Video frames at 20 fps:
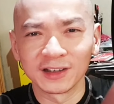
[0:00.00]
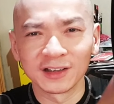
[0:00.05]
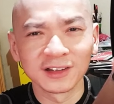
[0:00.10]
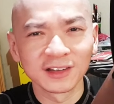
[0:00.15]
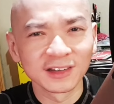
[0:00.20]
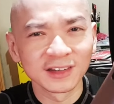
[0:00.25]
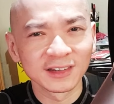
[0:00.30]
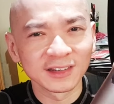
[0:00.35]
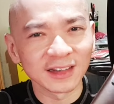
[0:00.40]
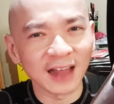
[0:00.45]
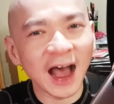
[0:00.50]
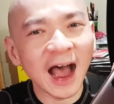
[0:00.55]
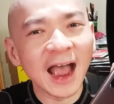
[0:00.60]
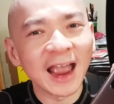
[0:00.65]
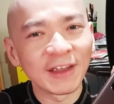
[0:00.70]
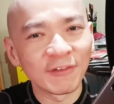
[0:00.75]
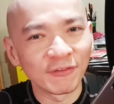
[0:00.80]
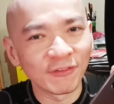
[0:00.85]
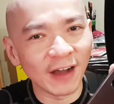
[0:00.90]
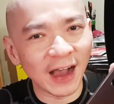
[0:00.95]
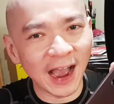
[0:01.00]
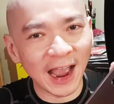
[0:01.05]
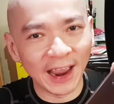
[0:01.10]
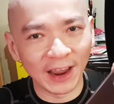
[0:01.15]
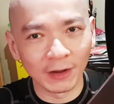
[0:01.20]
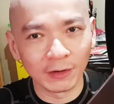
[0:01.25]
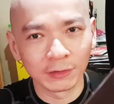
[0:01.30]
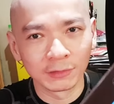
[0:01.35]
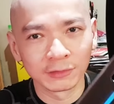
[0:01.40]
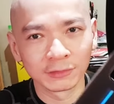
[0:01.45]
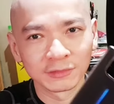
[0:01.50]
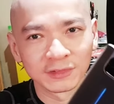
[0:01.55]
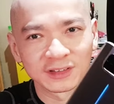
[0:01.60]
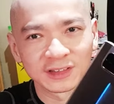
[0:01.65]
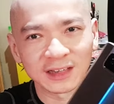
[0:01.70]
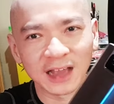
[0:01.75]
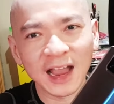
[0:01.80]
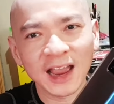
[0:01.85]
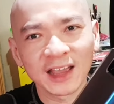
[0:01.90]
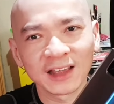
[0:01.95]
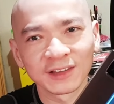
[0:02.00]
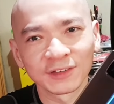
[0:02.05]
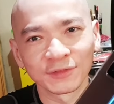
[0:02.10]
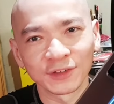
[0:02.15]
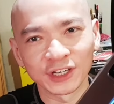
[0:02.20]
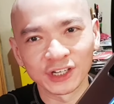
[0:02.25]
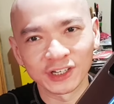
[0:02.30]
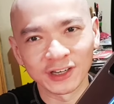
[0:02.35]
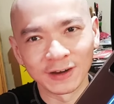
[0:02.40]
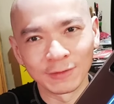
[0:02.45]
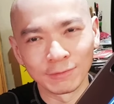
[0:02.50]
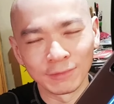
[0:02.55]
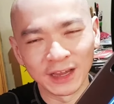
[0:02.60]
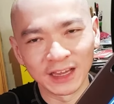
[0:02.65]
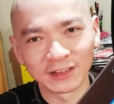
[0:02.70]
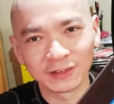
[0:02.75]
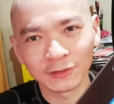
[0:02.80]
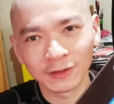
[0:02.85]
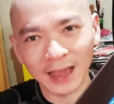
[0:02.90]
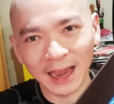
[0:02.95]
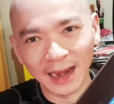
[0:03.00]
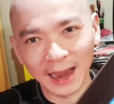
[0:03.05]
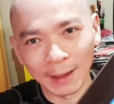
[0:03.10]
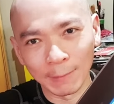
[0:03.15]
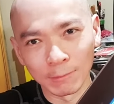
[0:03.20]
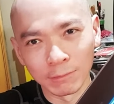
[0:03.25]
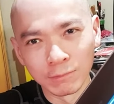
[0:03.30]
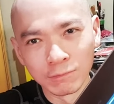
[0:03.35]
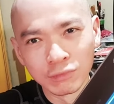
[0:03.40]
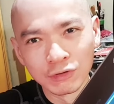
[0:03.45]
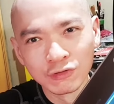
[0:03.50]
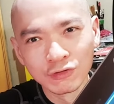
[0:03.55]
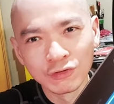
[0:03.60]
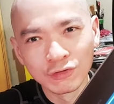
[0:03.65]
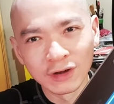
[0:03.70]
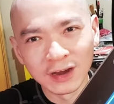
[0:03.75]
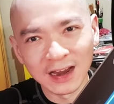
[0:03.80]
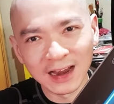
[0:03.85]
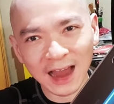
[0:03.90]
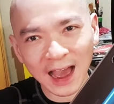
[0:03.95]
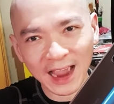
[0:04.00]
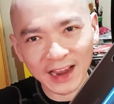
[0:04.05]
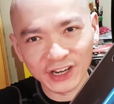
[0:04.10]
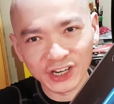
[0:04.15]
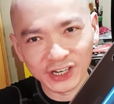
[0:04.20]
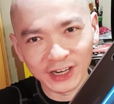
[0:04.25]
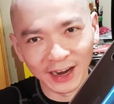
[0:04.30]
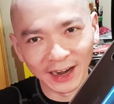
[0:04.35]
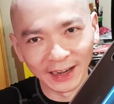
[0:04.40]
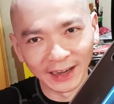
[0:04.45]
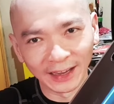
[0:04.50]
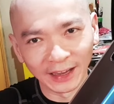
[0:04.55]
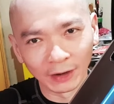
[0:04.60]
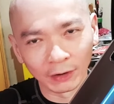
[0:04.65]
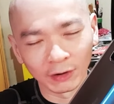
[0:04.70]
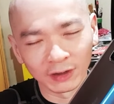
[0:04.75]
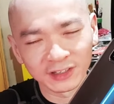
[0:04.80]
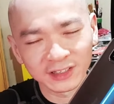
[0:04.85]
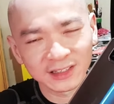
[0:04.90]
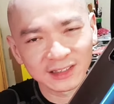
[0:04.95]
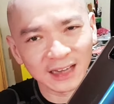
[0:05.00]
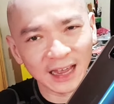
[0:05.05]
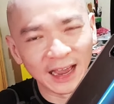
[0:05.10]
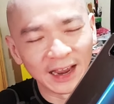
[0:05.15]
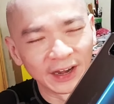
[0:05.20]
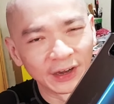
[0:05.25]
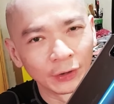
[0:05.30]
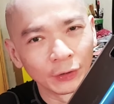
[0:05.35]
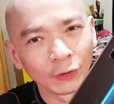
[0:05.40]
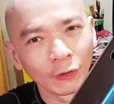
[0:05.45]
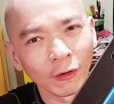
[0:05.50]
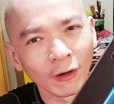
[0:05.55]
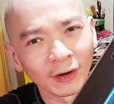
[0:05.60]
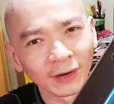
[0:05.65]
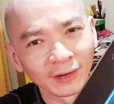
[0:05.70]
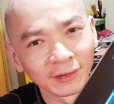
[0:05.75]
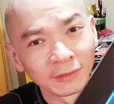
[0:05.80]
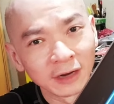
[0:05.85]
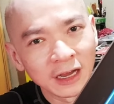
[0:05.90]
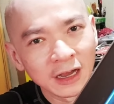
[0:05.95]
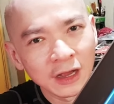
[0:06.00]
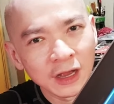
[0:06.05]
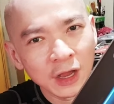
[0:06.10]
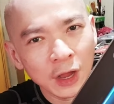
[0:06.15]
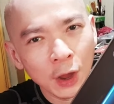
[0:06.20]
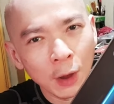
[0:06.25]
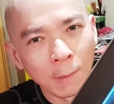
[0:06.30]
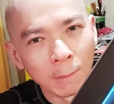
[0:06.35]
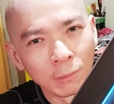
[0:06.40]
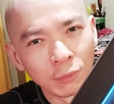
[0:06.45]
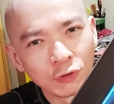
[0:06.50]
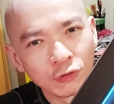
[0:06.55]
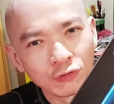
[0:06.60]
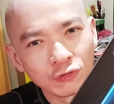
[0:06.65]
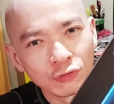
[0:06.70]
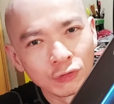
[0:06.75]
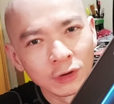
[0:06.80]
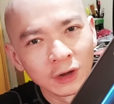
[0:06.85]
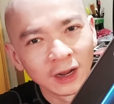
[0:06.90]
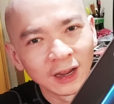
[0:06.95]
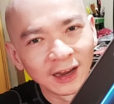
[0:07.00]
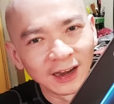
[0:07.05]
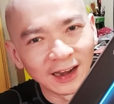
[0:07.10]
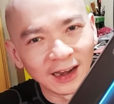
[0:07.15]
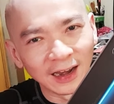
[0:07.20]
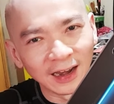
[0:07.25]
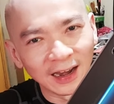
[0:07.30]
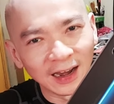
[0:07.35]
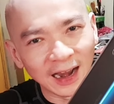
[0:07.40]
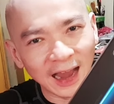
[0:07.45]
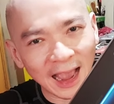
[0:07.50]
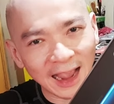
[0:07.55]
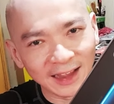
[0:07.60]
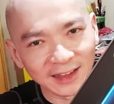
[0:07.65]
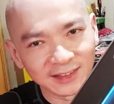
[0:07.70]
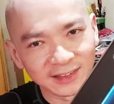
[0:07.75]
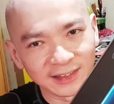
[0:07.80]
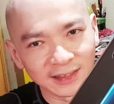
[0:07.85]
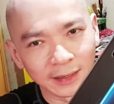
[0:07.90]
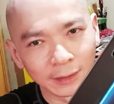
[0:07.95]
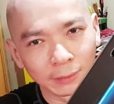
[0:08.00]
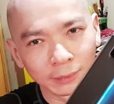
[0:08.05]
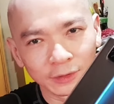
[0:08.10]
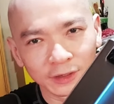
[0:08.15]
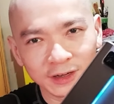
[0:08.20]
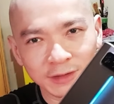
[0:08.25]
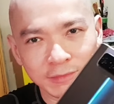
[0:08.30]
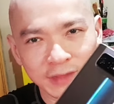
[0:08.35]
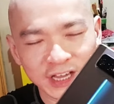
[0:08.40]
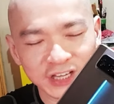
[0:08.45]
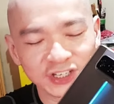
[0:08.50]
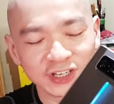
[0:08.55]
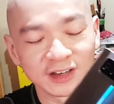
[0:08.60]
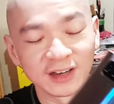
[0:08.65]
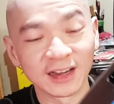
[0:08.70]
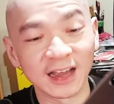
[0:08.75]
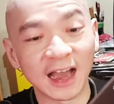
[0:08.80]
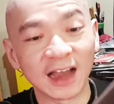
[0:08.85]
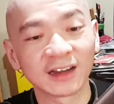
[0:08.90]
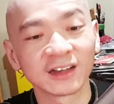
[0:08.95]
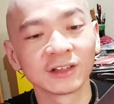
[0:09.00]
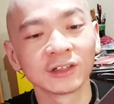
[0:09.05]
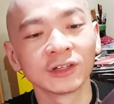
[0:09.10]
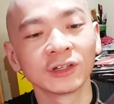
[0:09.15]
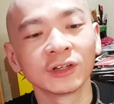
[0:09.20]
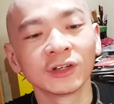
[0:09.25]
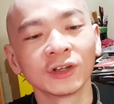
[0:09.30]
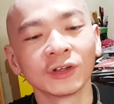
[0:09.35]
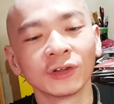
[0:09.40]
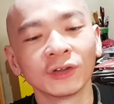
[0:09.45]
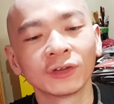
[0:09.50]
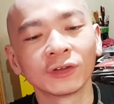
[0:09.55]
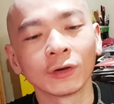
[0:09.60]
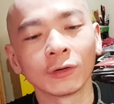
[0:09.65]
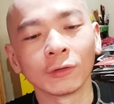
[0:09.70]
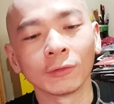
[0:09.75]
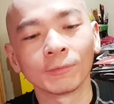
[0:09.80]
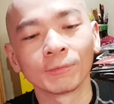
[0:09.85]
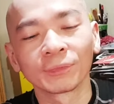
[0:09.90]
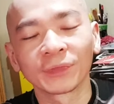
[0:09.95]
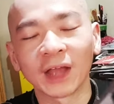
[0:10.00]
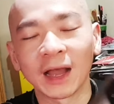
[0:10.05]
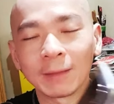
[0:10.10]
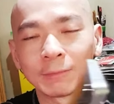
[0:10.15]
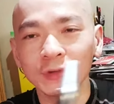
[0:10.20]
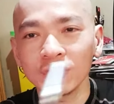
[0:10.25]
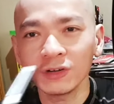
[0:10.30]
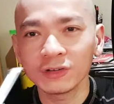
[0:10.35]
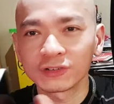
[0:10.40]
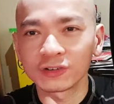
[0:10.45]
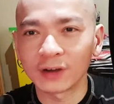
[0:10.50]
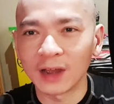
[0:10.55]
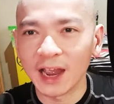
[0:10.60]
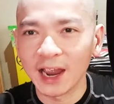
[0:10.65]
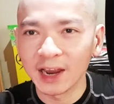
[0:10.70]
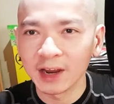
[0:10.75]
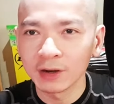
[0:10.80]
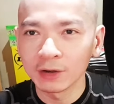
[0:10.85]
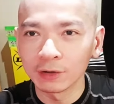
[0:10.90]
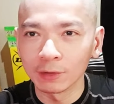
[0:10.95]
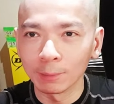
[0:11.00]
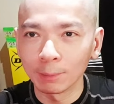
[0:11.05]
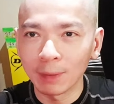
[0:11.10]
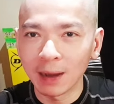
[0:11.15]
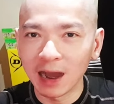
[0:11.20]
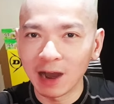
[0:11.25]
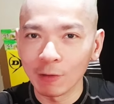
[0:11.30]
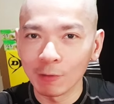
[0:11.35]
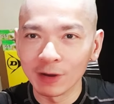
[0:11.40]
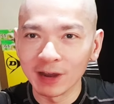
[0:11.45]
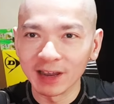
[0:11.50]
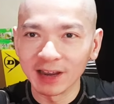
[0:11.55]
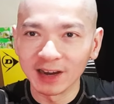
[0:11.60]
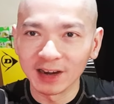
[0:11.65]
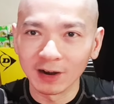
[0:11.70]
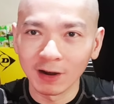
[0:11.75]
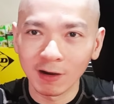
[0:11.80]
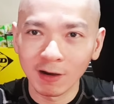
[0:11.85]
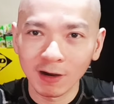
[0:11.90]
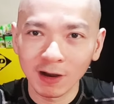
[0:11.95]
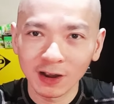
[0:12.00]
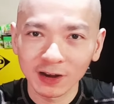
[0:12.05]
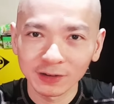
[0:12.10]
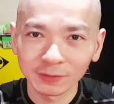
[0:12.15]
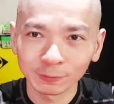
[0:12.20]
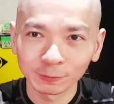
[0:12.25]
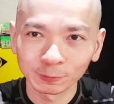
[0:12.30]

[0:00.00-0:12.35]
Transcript: sci-fi, science fiction based. Look at that blue light shining across. It's like a neon blue lightsaber, imagine that. So I'm gonna try to power it on.